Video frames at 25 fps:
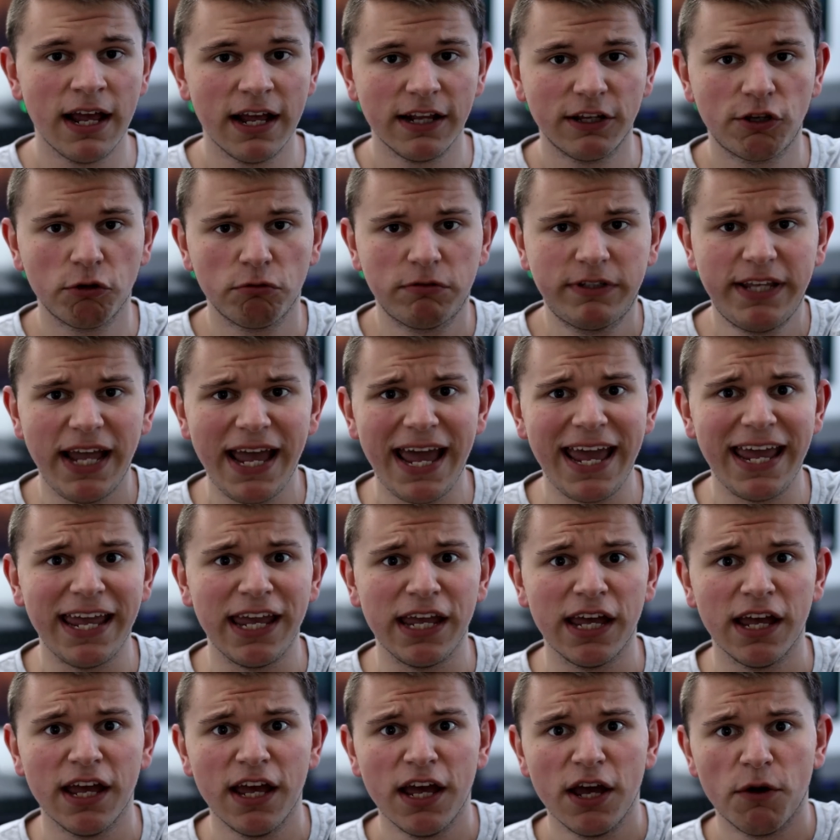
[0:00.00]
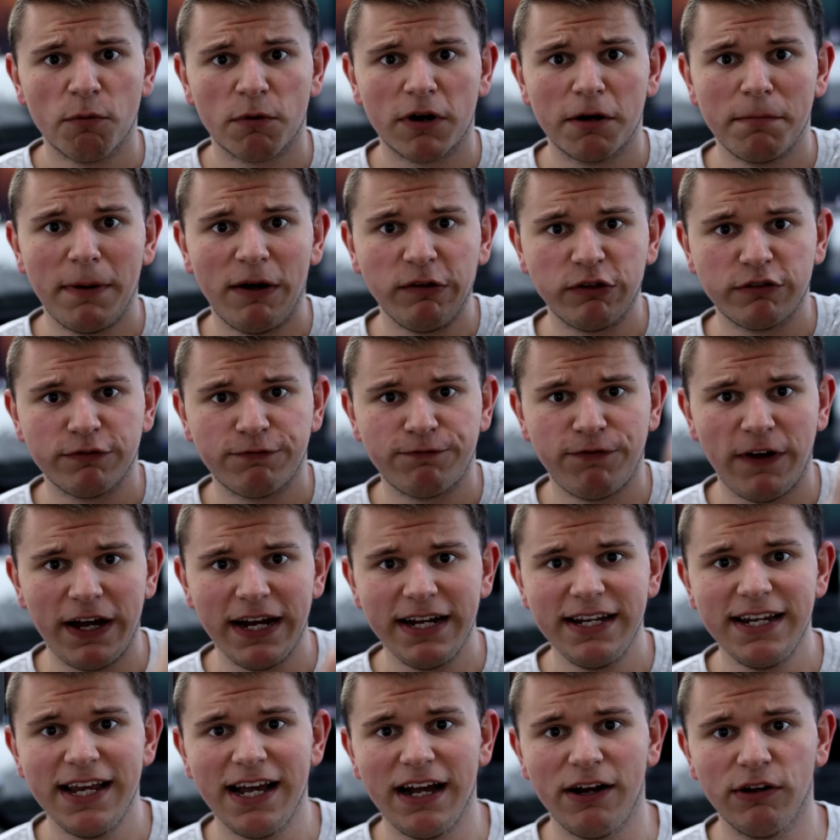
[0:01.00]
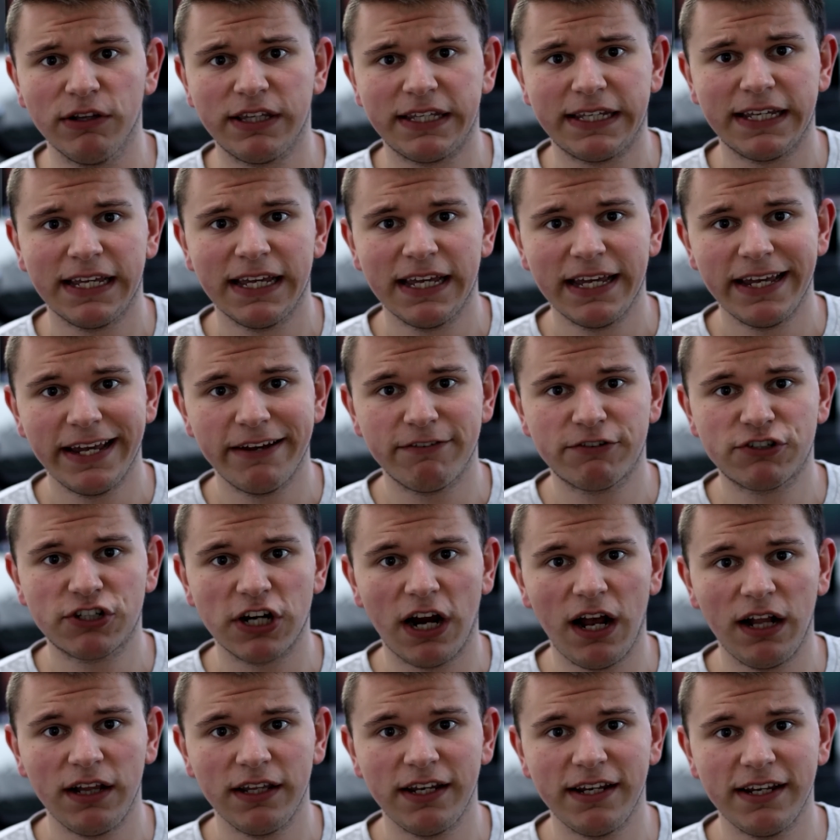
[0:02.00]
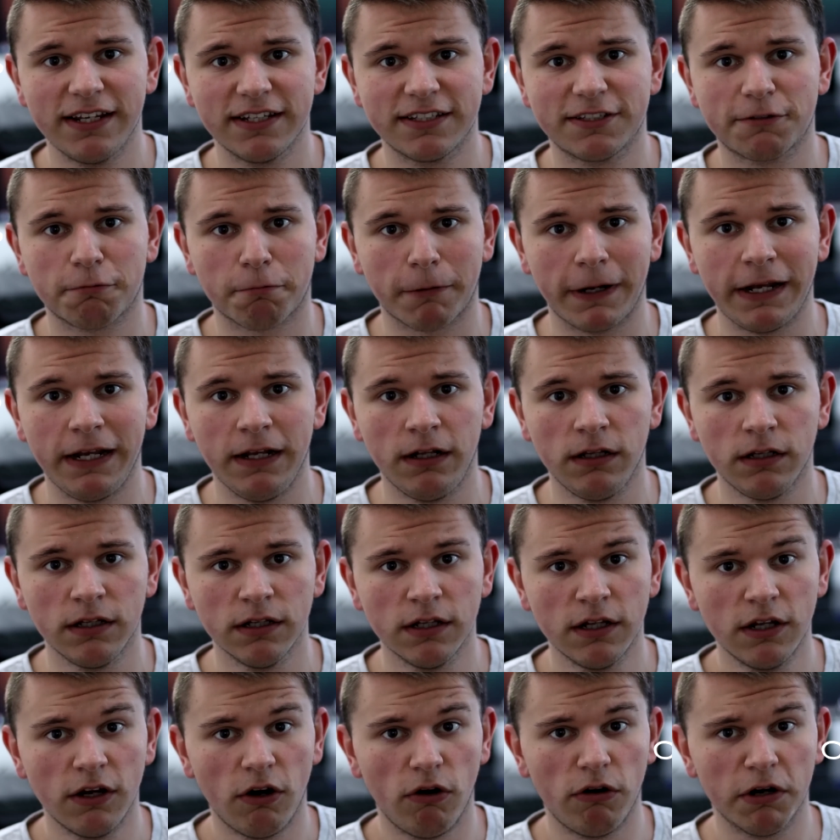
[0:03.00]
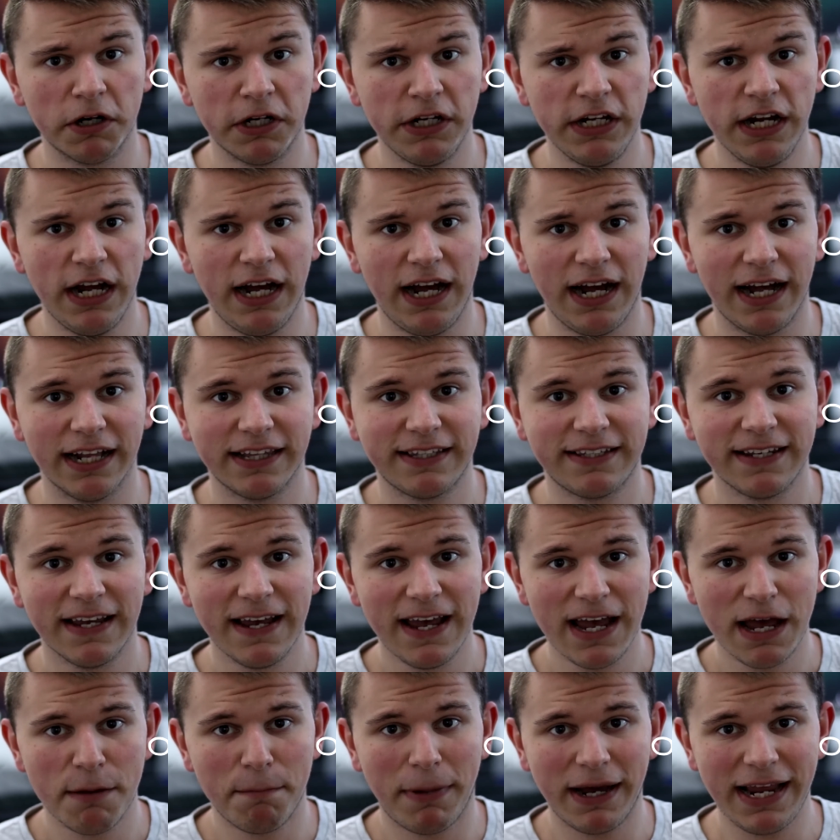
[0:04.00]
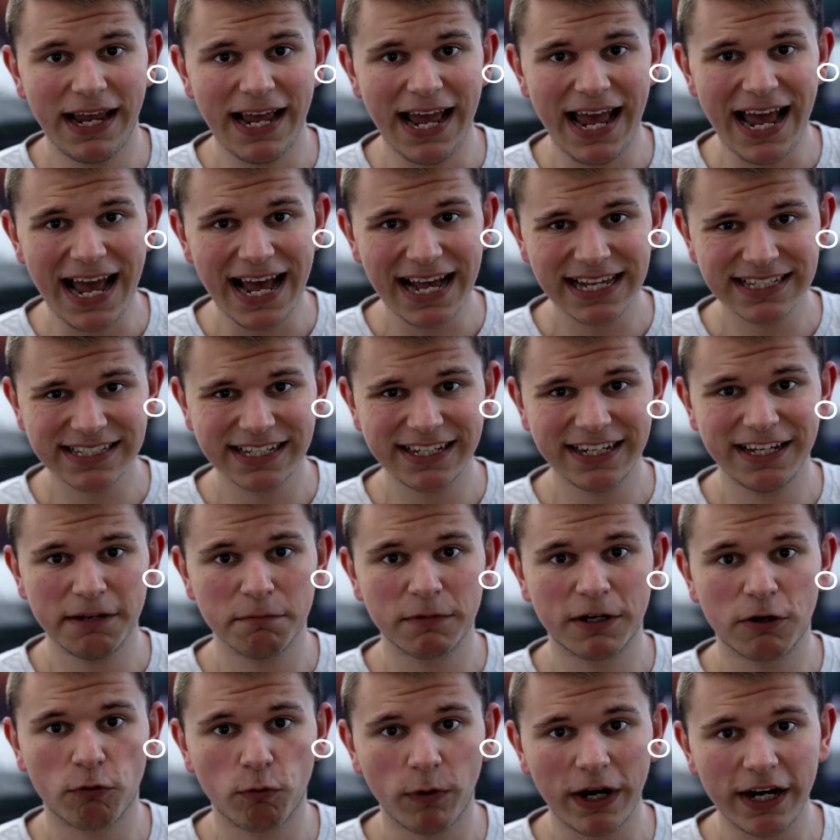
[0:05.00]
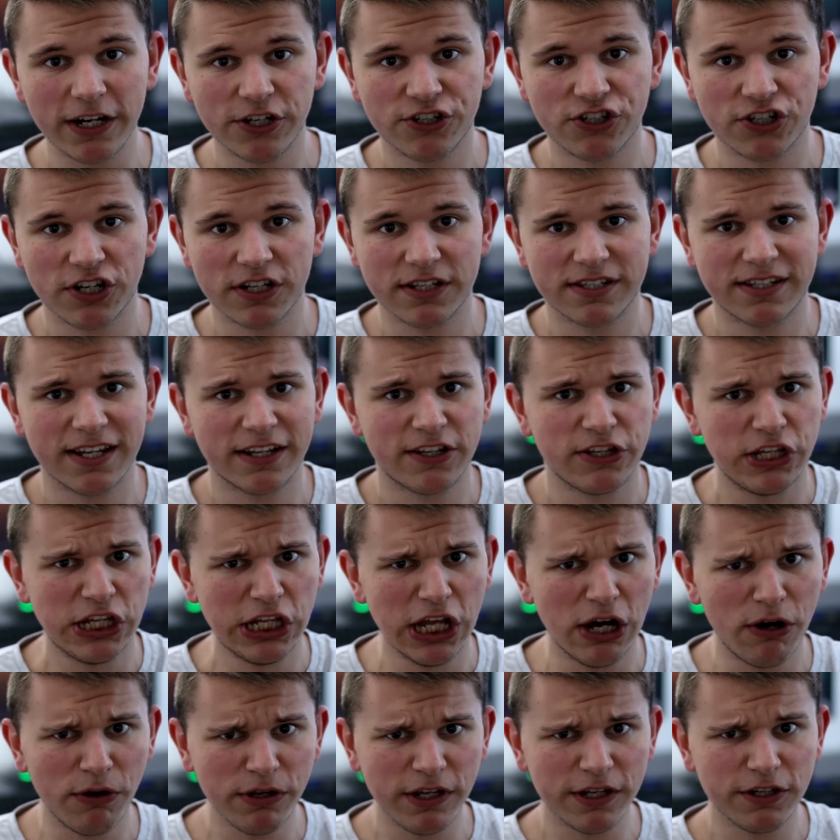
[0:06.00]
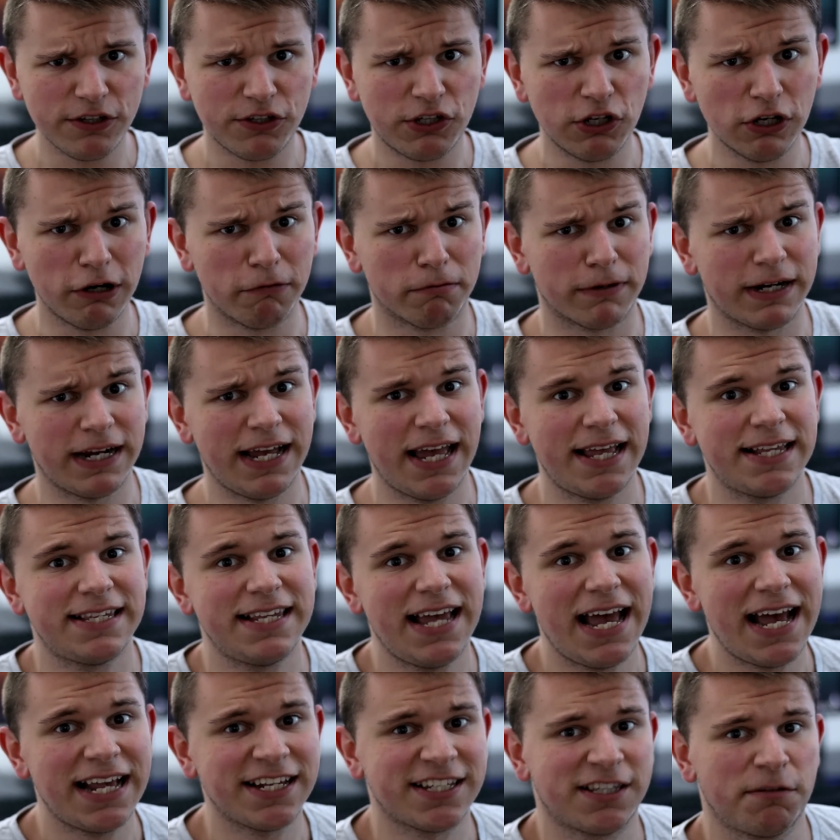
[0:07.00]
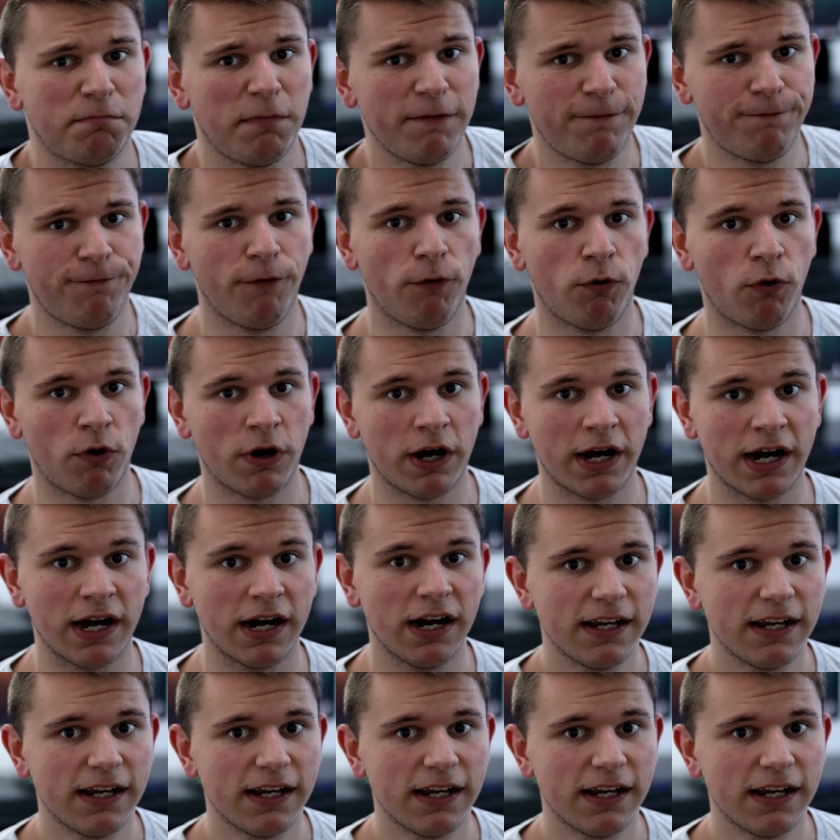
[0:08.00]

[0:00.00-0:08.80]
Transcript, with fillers: Today we're about to find out if Charlie is real or not by asking him questions that no YouTuber has asked before.